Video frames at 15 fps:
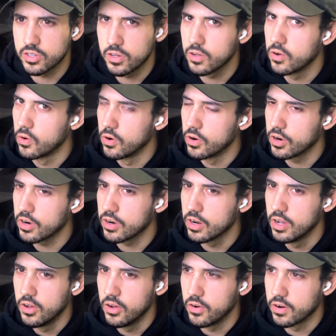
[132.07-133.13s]
core
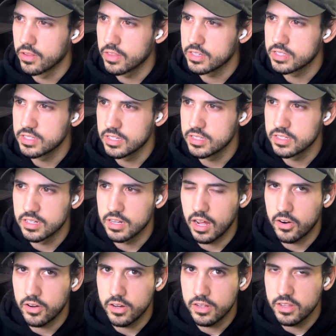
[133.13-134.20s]
or this season at
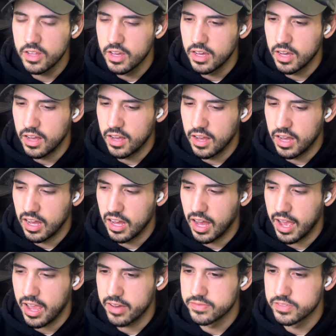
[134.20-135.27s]
all.
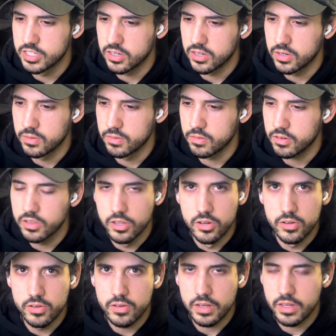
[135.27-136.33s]
I have zero
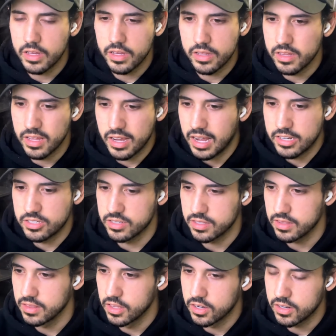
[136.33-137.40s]
clue, and like I just
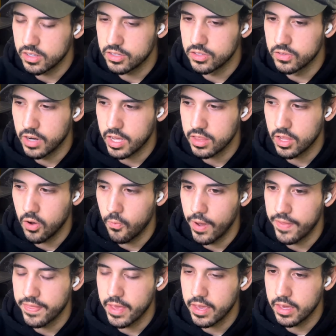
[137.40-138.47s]
literally do not know
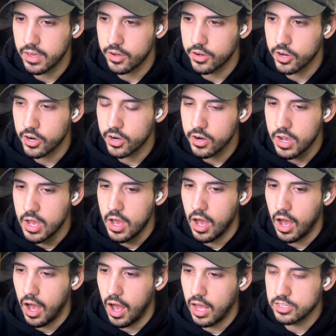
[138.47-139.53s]
when they occur.
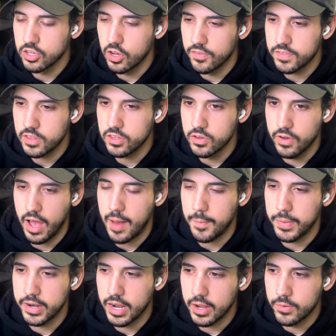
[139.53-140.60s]
So if they do
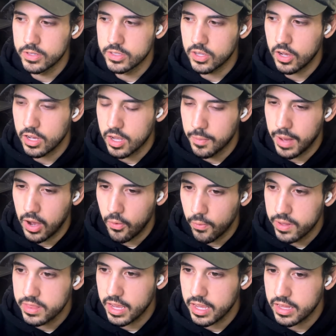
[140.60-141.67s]
happen, I will talk about
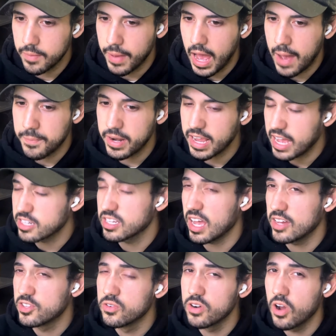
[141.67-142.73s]
when they end up happening. Actually,
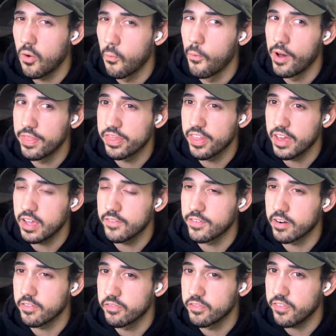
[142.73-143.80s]
I do know one thing
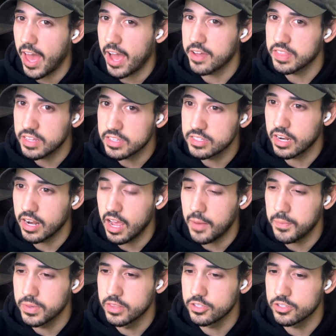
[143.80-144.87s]
for a fact that's going to
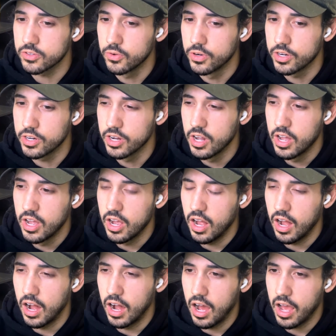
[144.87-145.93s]
happen this core,
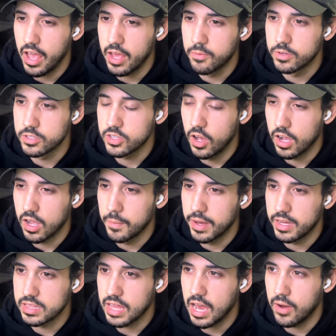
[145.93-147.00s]
and we'll talk
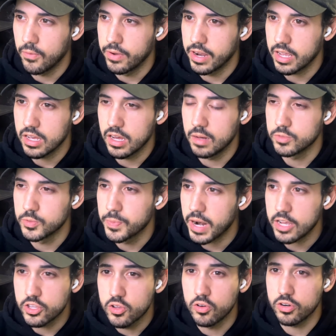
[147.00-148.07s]
about that when it comes. But I
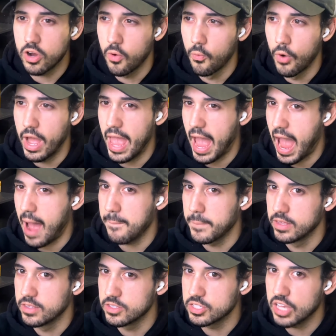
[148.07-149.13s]
don't know what
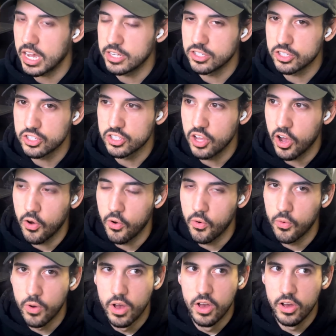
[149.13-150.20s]
happens. I just
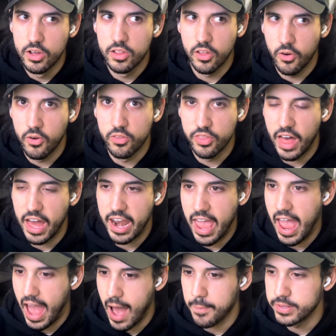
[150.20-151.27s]
know that
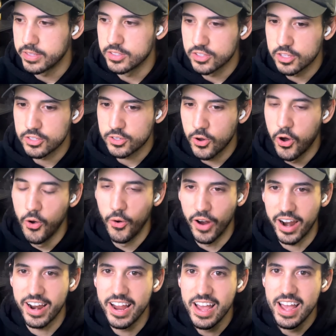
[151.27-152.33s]
it happens this
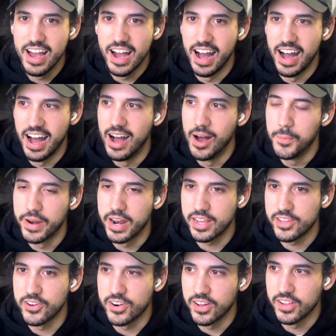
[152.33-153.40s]
core, but I
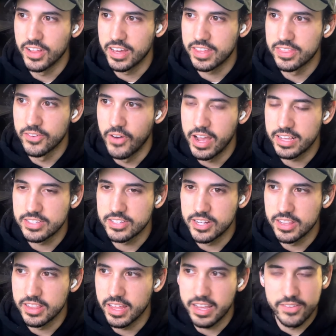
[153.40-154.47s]
don't know like the way it's
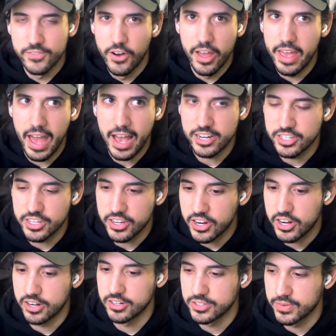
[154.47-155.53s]
all like what actually
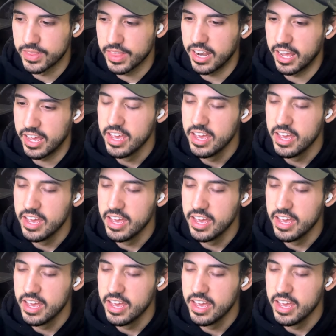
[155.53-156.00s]
occurs within it.